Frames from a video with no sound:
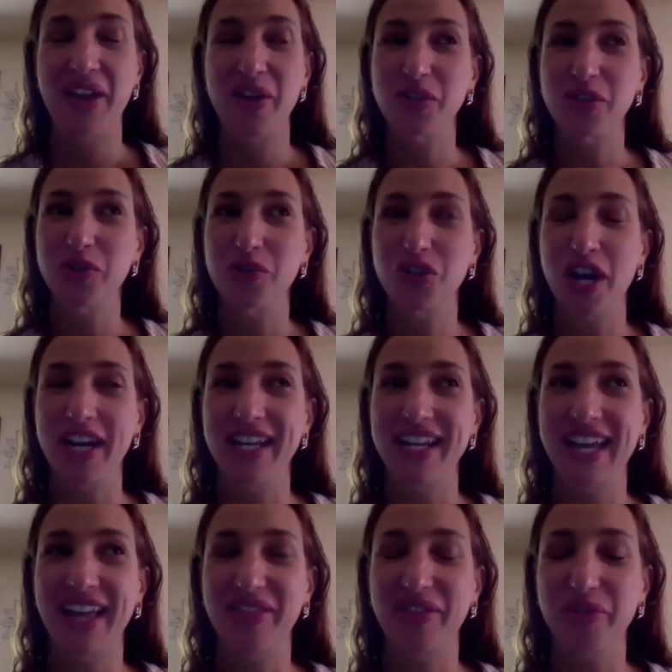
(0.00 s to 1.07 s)
And also trying to
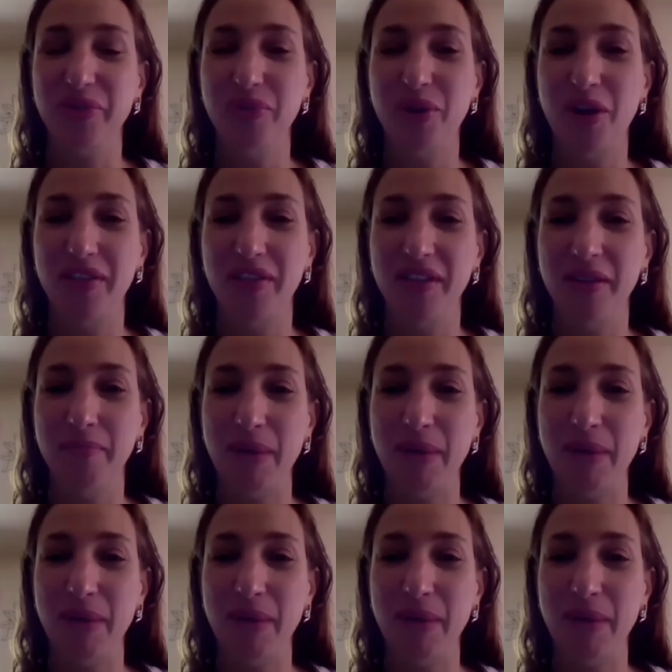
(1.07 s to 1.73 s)
get through all the